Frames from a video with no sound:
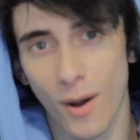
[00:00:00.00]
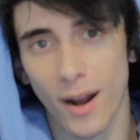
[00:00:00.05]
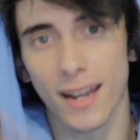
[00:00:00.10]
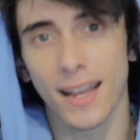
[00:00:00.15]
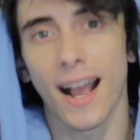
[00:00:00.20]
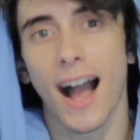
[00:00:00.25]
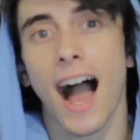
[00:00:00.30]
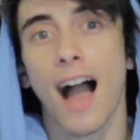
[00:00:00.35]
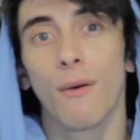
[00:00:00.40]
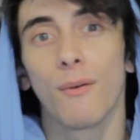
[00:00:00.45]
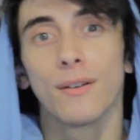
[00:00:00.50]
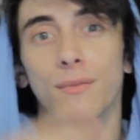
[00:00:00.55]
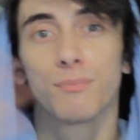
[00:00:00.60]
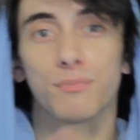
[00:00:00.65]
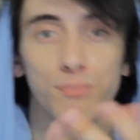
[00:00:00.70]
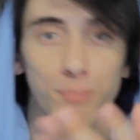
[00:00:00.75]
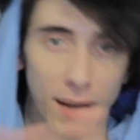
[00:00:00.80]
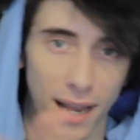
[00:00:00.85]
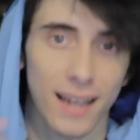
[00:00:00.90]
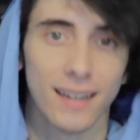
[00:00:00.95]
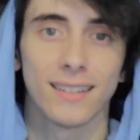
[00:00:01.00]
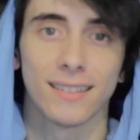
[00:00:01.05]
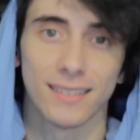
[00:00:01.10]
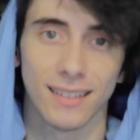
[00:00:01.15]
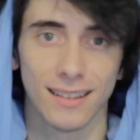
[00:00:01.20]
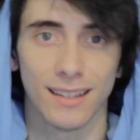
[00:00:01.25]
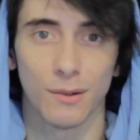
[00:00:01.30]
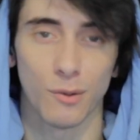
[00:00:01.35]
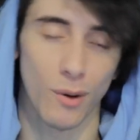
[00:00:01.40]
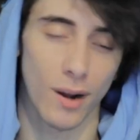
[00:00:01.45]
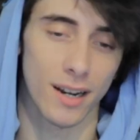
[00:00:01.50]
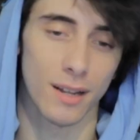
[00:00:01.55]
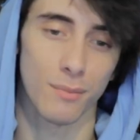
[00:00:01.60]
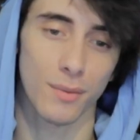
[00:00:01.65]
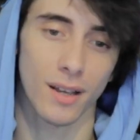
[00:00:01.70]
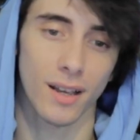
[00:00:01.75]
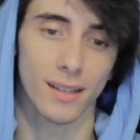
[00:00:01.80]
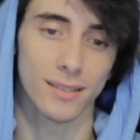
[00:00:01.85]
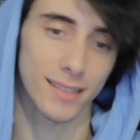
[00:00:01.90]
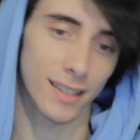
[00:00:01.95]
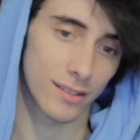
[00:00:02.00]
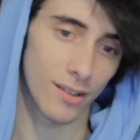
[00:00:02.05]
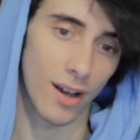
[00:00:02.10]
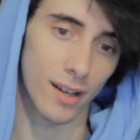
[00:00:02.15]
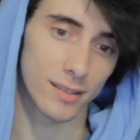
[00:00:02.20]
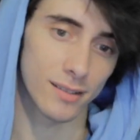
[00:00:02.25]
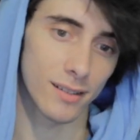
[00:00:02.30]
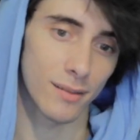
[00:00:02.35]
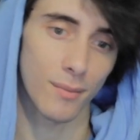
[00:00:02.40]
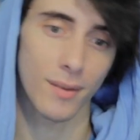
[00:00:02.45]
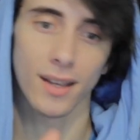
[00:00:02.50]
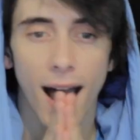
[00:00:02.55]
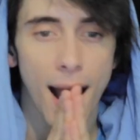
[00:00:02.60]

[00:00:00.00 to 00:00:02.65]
wedding, I would pick a Disney themed wedding because that's awesome.